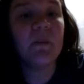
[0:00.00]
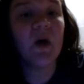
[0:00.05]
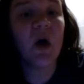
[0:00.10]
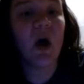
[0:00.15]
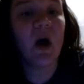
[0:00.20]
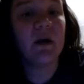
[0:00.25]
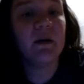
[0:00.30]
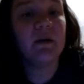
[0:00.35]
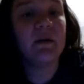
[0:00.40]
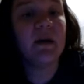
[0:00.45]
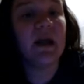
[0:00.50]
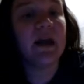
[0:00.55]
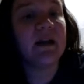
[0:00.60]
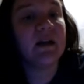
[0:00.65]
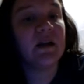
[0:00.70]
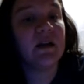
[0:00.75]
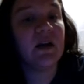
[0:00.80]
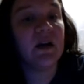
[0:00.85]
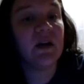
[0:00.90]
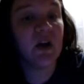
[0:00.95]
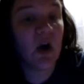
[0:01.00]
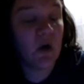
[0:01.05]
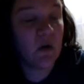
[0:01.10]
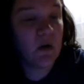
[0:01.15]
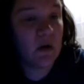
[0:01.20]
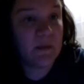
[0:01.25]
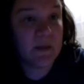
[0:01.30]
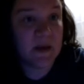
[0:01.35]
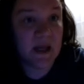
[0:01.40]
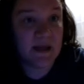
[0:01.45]
cotton, and
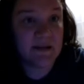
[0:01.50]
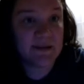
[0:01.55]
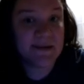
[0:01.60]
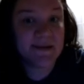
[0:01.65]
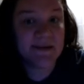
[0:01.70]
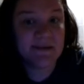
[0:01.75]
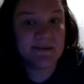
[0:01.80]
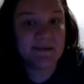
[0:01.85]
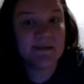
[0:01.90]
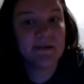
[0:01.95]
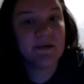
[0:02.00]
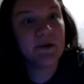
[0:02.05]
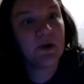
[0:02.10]
cocoa beans.